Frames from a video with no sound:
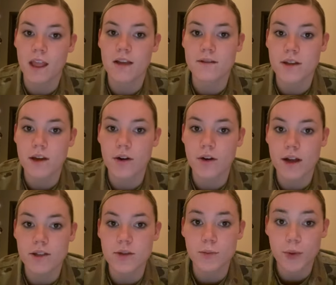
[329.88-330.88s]

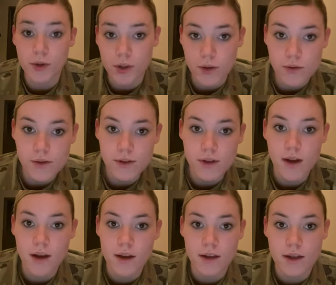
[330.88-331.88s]
cigarettes produce
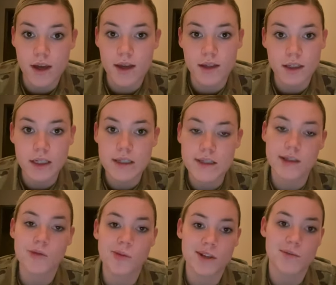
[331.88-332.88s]
can
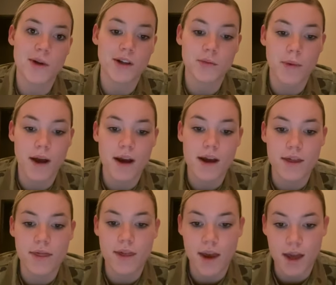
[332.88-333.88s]
easily be smelled by
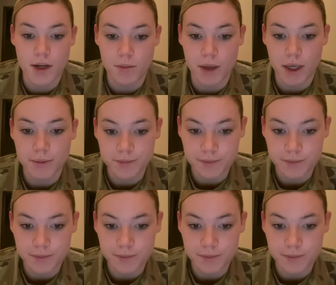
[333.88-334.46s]
the enemy.